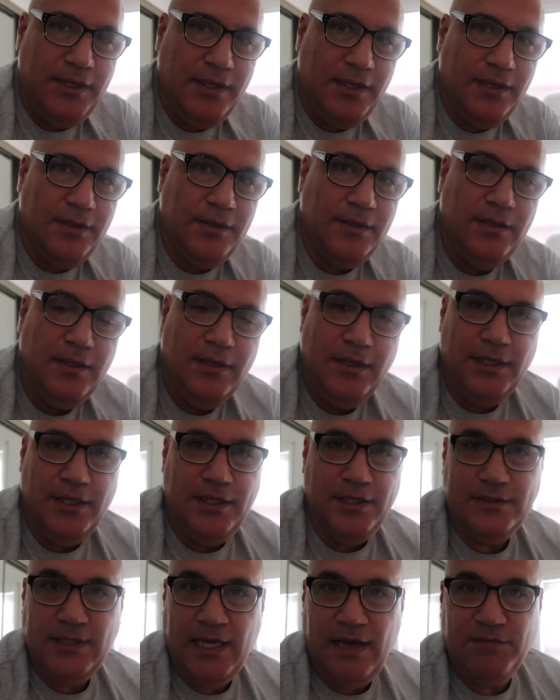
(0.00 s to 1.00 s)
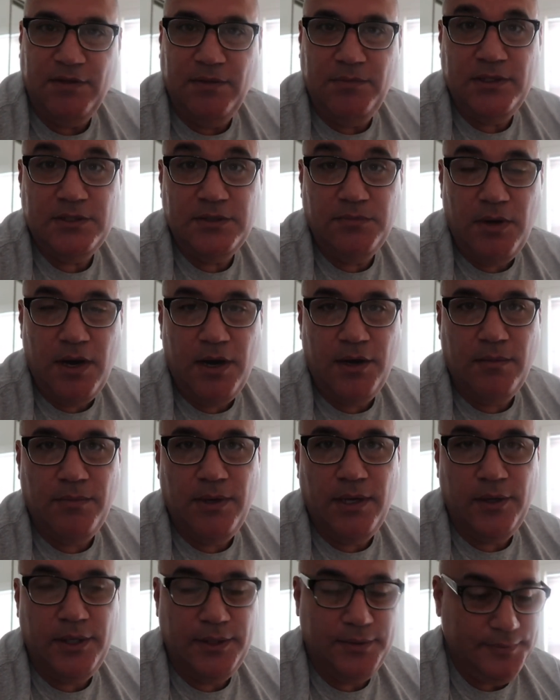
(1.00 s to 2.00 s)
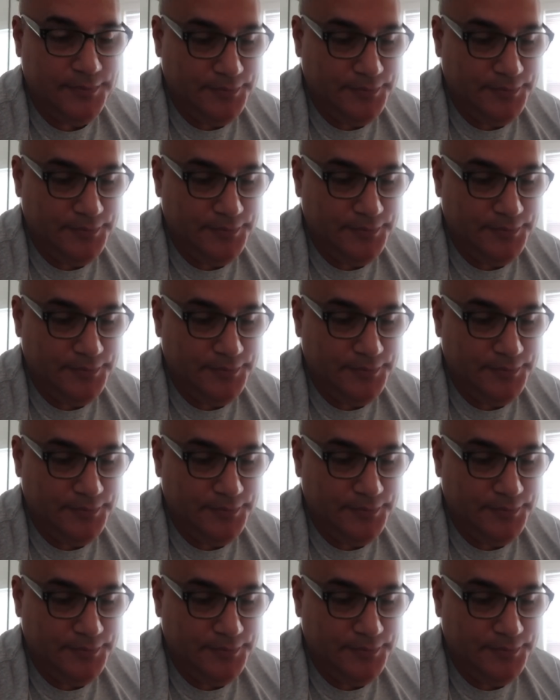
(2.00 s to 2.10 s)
here. You just have to be smart about it.